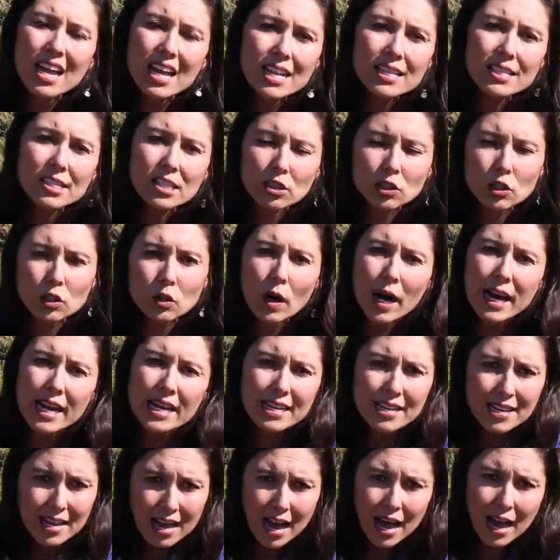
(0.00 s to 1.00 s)
It's a
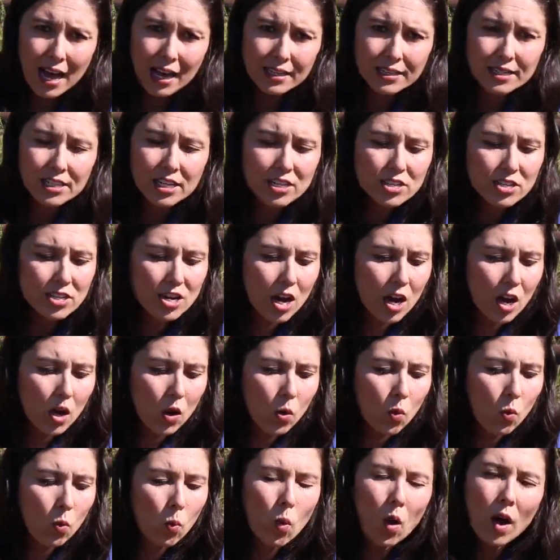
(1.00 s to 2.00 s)
great guide to
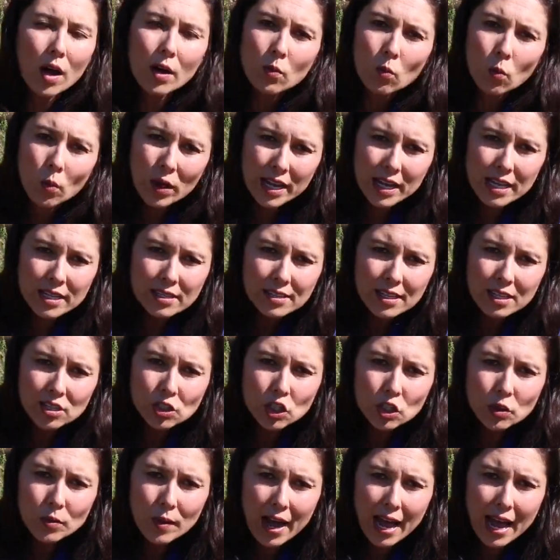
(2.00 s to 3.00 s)
know what weeds
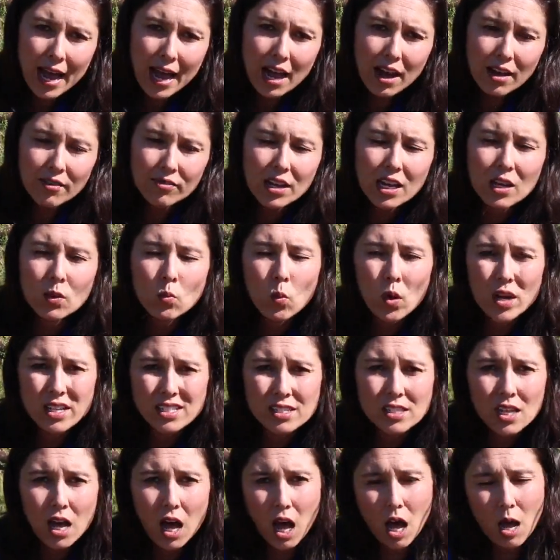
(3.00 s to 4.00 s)
that you have and
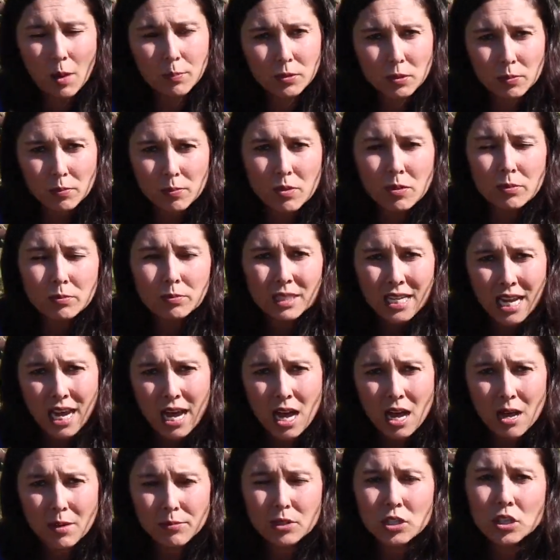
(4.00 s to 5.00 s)
what's the optimum
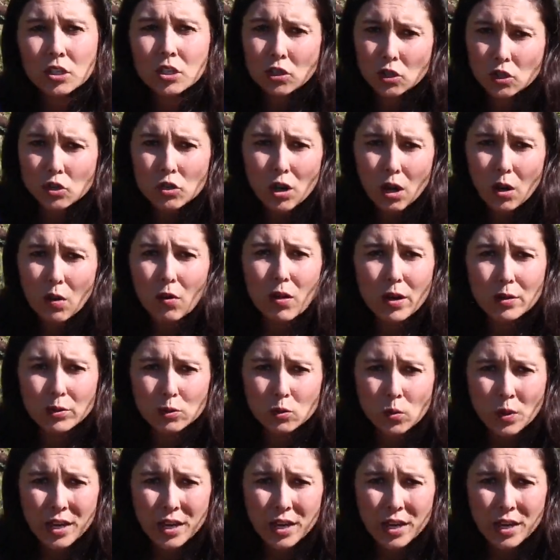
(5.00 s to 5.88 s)
time to control those